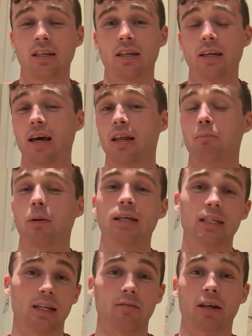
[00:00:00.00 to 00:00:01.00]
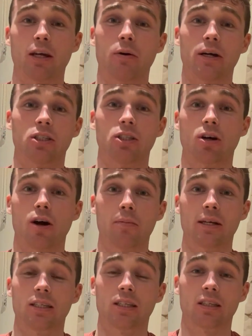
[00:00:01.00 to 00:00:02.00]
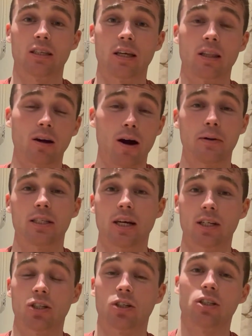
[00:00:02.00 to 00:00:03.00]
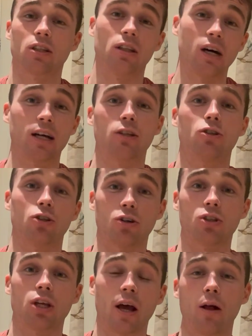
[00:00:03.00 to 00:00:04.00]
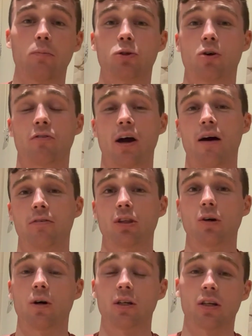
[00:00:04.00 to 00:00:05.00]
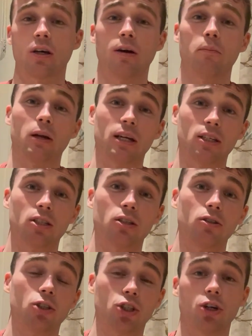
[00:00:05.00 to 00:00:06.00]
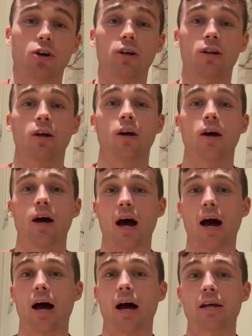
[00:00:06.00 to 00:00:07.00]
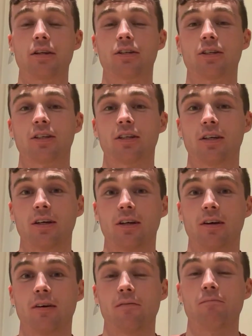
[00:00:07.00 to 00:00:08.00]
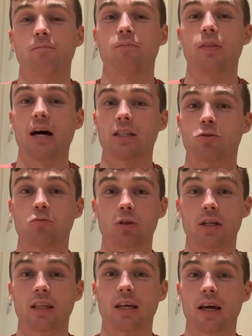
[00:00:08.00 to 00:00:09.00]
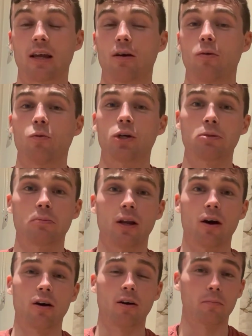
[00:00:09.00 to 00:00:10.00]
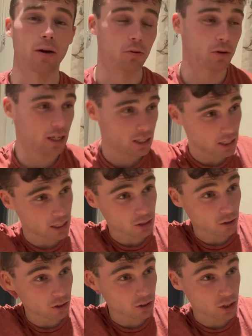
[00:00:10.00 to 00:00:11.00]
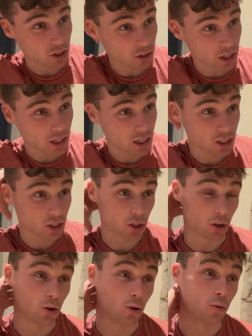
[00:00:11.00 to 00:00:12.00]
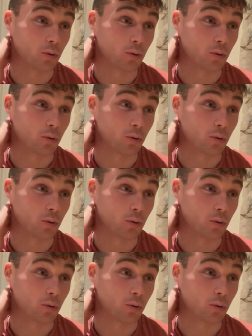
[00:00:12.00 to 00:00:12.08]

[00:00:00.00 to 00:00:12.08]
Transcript: yeah, please leave any questions and comments in the comment section, because that does help. So if you have a thought, please share it. And that's really it. Wish me luck. My race is on Sunday, so